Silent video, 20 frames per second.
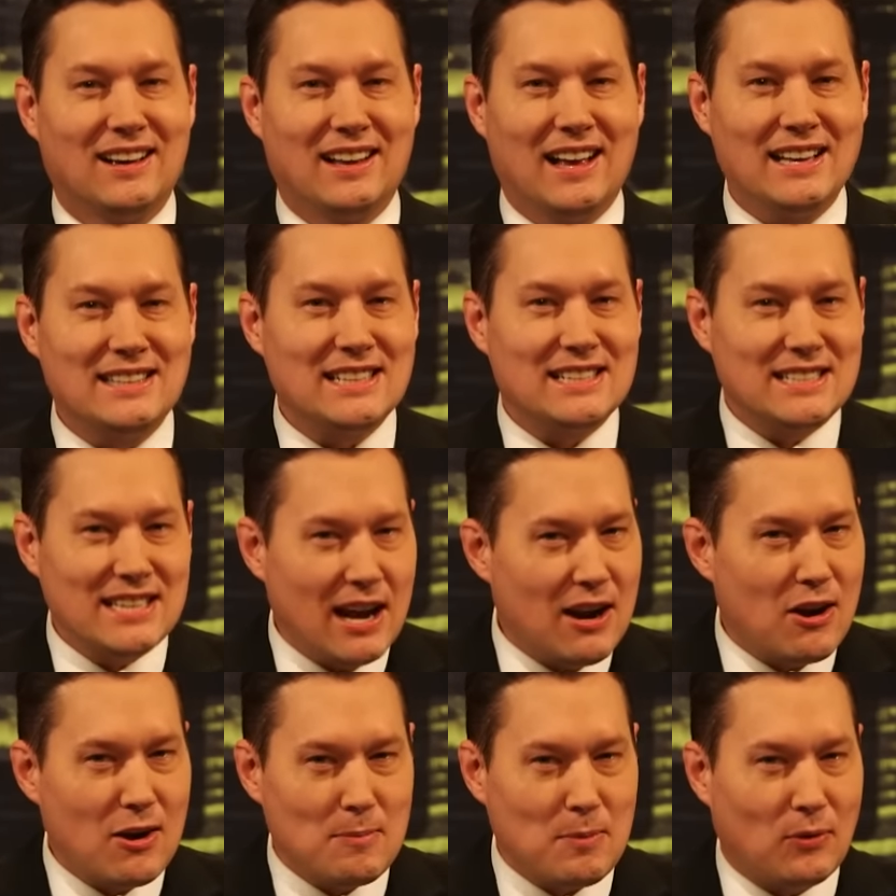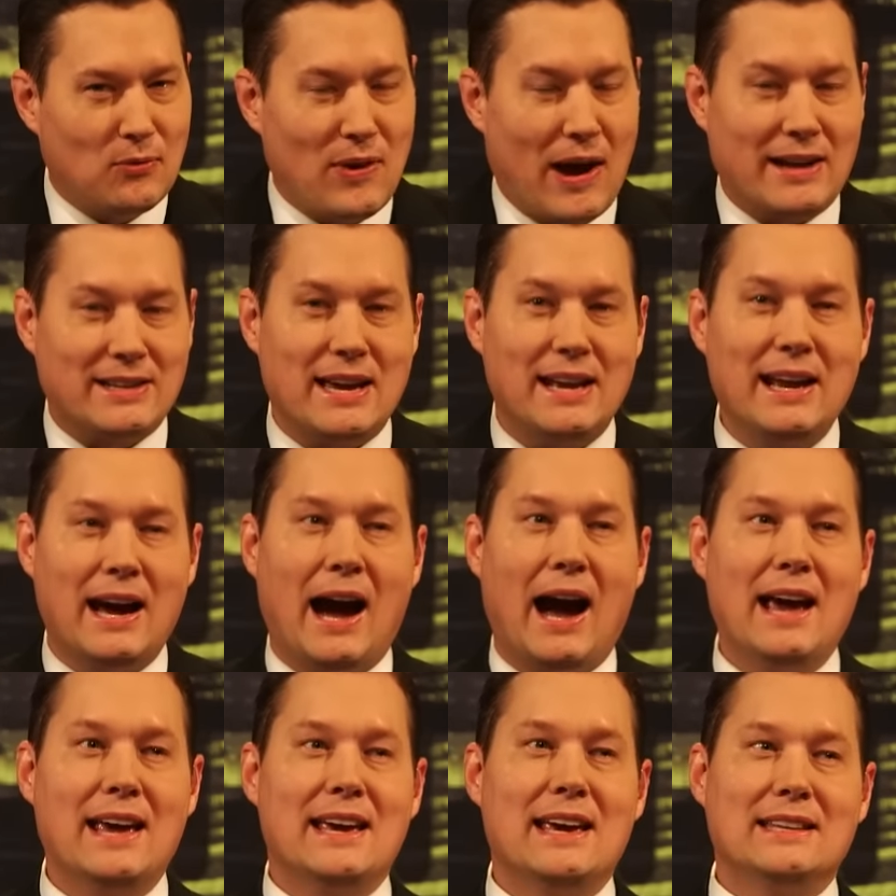That's a terrible fact. And
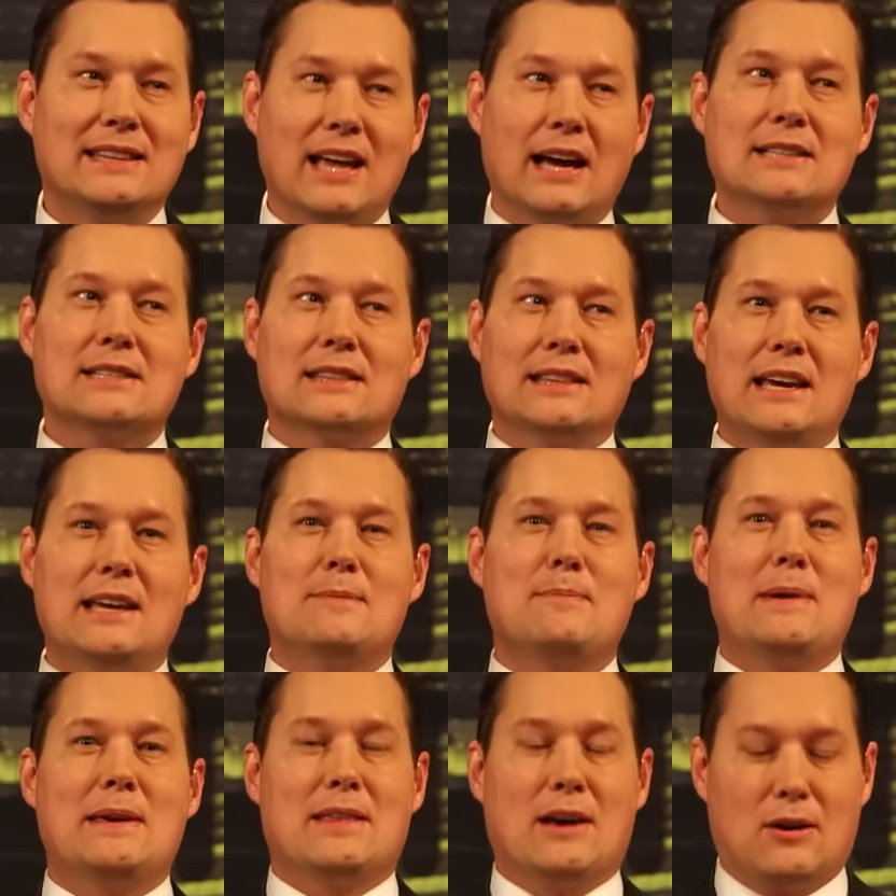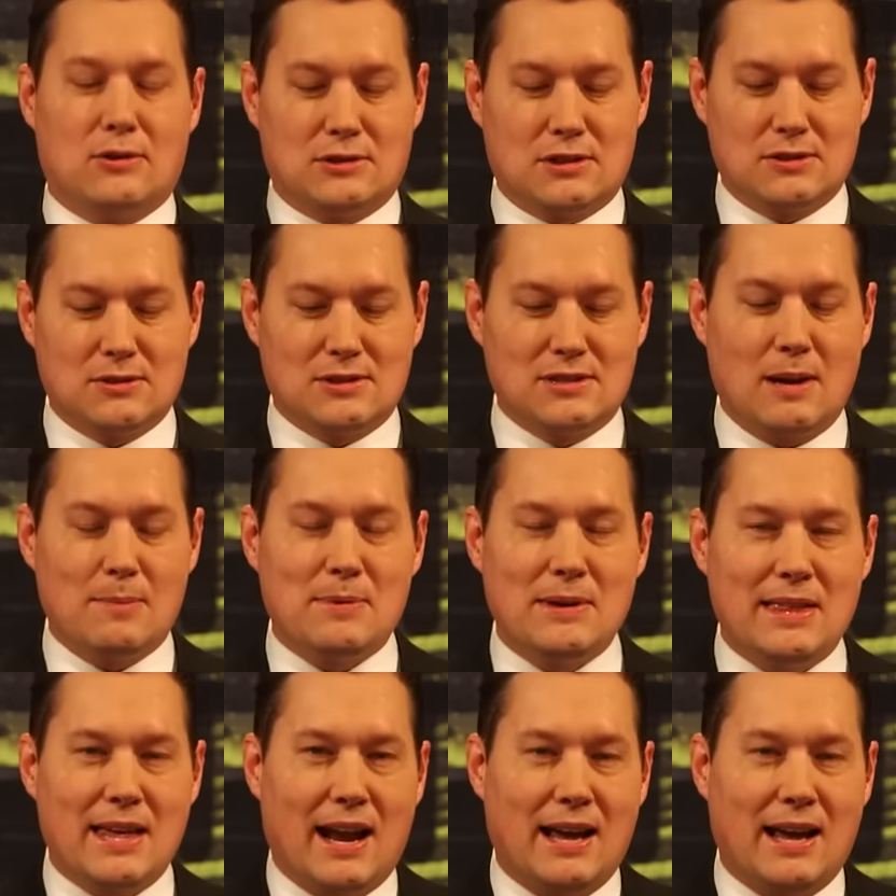it does lead me, though, to something that